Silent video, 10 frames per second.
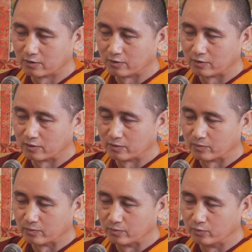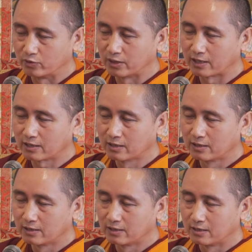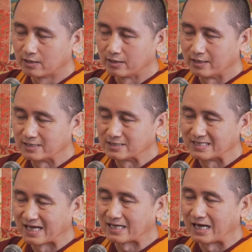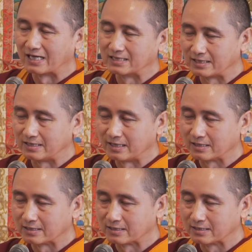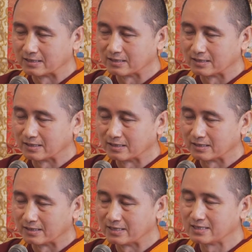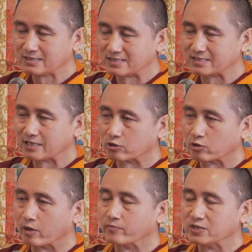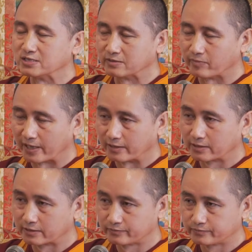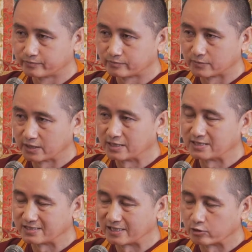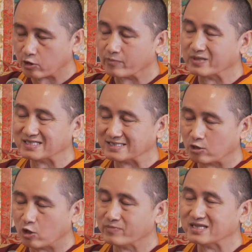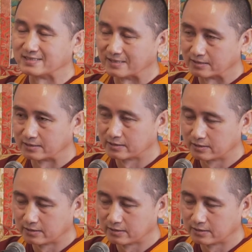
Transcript: You know, Buddha is none other than his state of omniscient mind. His state of omnis omniscient,